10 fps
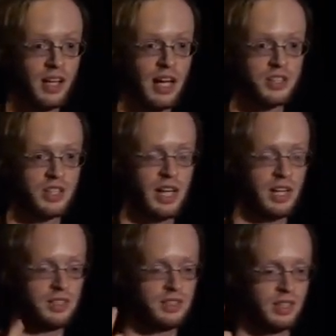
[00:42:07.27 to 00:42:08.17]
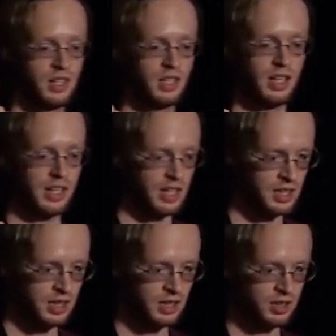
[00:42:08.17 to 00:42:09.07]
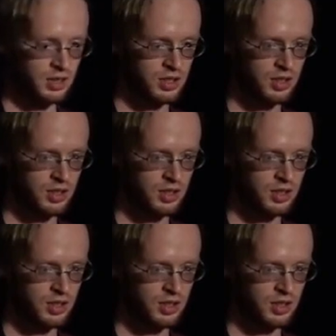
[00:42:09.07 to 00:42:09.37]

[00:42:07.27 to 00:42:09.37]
actually has like Indian,